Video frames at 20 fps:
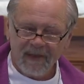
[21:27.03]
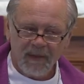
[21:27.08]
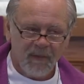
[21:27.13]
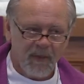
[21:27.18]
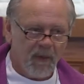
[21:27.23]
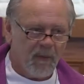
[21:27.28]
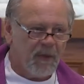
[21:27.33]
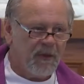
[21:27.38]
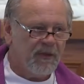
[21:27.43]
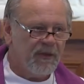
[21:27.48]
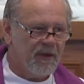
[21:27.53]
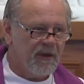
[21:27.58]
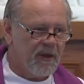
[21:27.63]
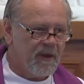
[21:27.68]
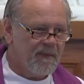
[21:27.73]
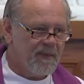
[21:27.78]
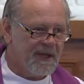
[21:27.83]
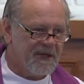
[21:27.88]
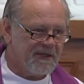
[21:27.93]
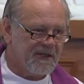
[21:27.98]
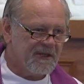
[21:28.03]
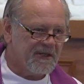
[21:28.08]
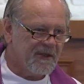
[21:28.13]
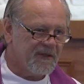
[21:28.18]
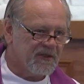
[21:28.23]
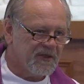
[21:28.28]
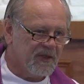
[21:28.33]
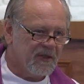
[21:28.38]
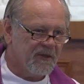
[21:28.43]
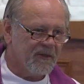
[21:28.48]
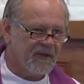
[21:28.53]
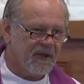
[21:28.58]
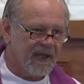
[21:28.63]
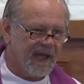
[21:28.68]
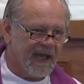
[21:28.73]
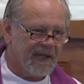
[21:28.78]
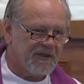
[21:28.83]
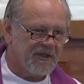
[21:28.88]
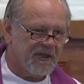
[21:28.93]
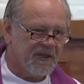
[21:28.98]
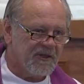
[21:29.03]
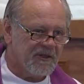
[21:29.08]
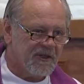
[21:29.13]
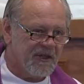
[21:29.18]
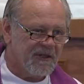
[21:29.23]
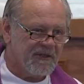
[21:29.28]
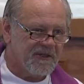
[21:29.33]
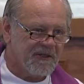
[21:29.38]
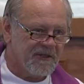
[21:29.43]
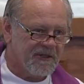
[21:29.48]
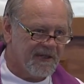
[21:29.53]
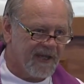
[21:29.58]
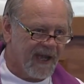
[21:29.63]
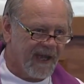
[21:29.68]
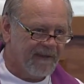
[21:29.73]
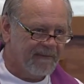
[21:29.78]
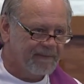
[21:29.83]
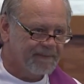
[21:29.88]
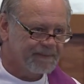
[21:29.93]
What would 30 pieces of silver get you in Jesus' day?